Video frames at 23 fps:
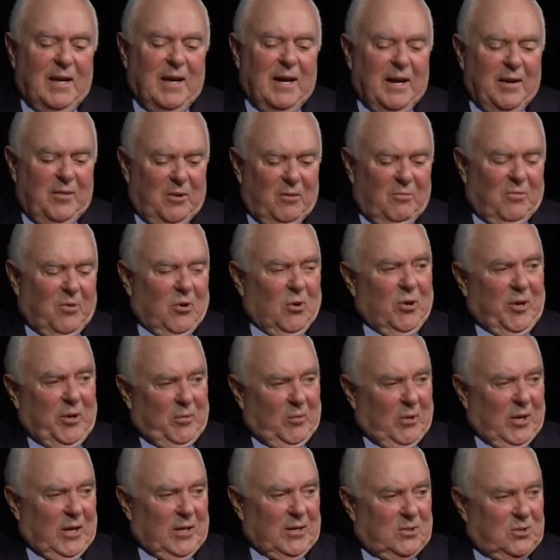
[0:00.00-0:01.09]
and the voting
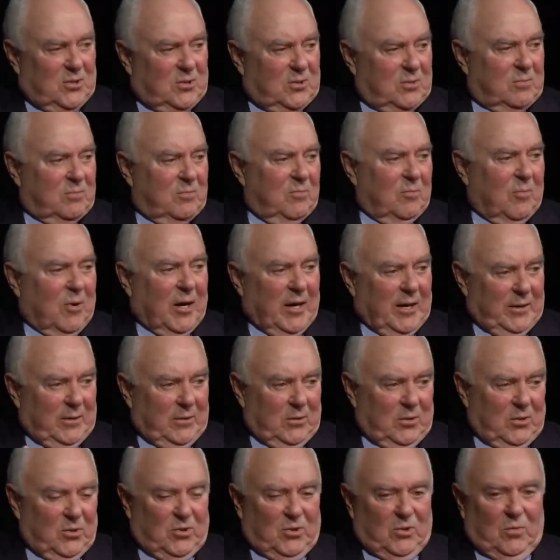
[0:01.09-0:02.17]
rights
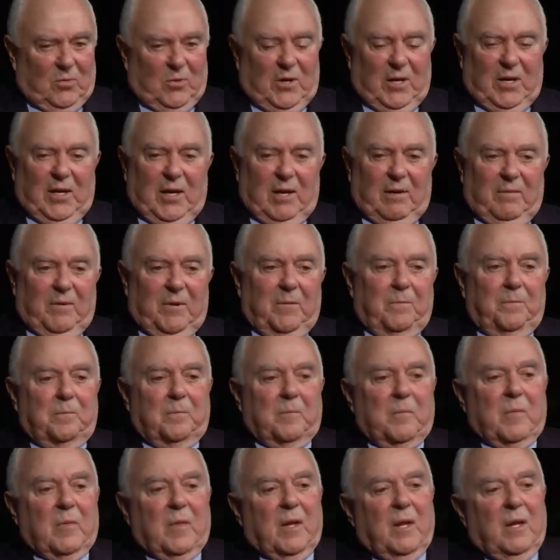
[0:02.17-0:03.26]
monitors and what have you.
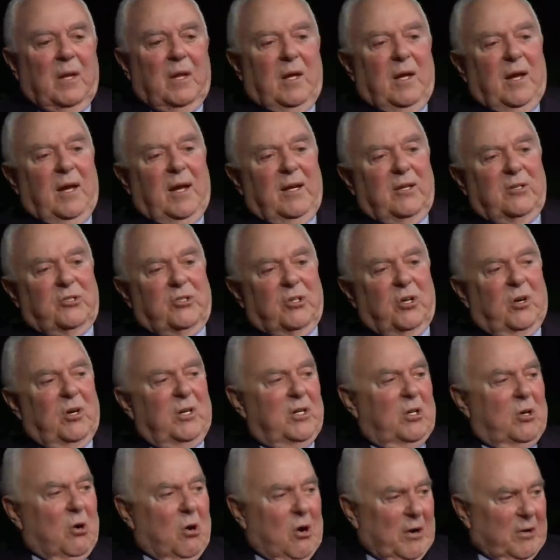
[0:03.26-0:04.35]
And
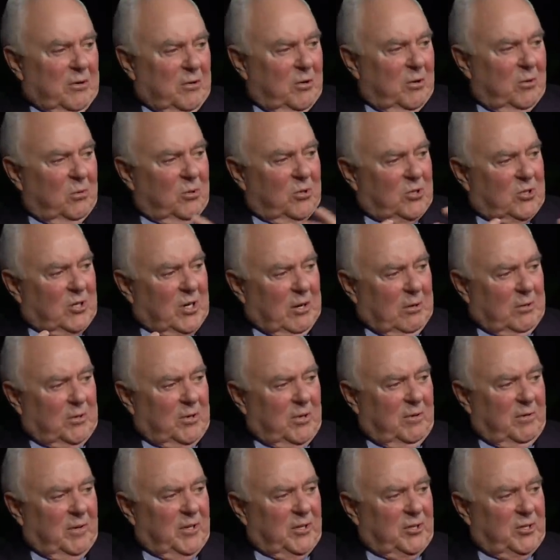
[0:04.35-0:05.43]
John Gardner, who was
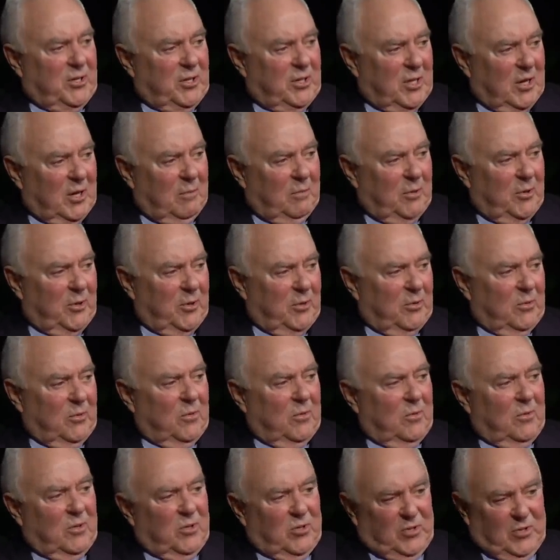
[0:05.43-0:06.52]
Secretary of HEW,
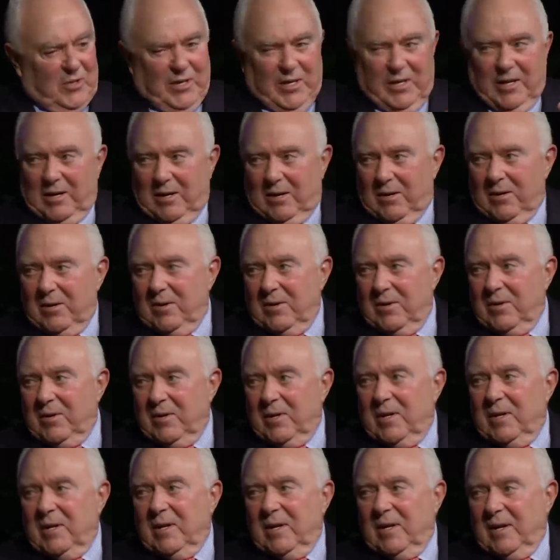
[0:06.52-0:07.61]
was there
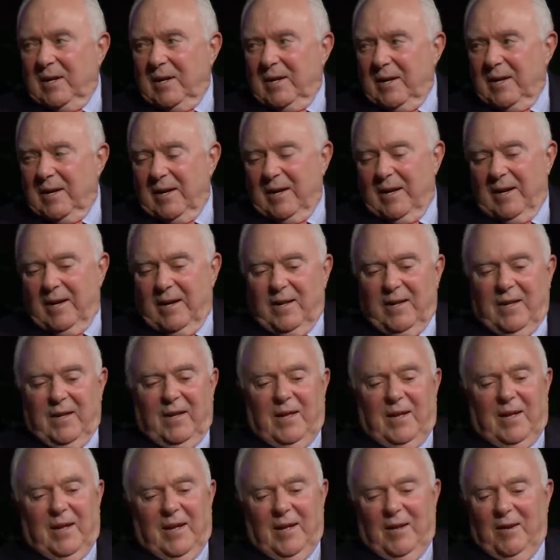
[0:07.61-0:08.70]
uh,
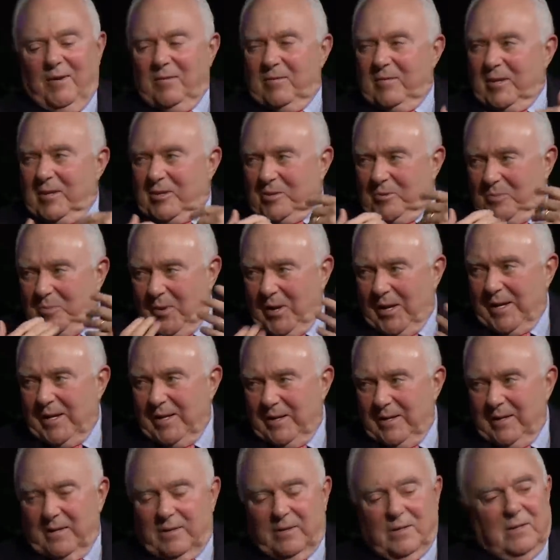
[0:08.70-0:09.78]
and
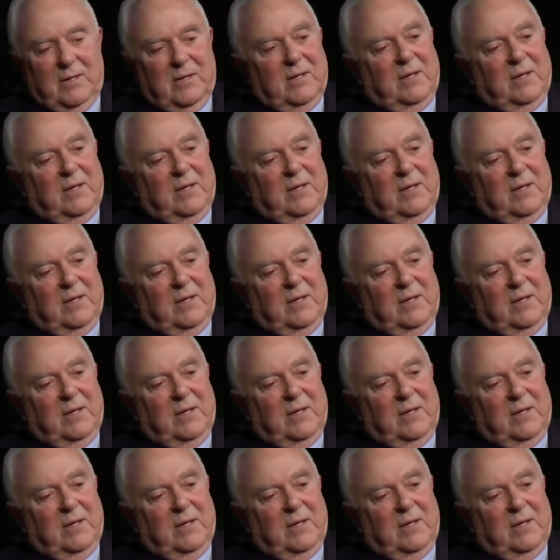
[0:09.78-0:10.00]
explained it.